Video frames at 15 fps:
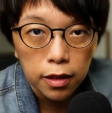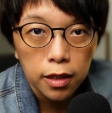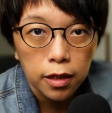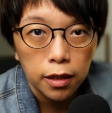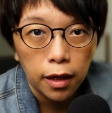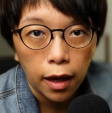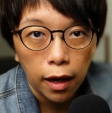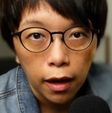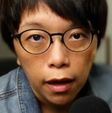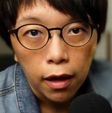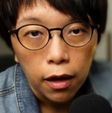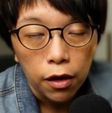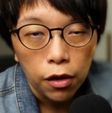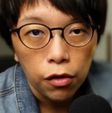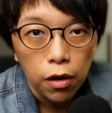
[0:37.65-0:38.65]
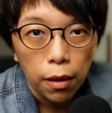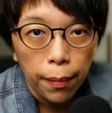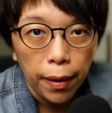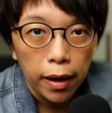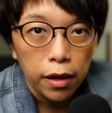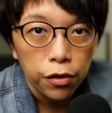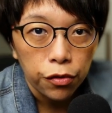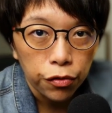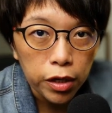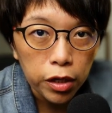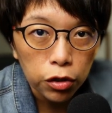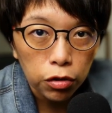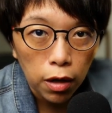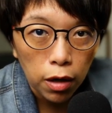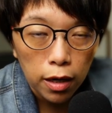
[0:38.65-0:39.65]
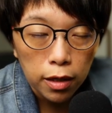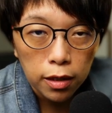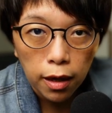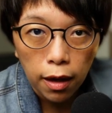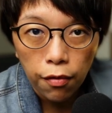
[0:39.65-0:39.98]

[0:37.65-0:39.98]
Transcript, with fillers: It's like, you know, you're buying a unit trust,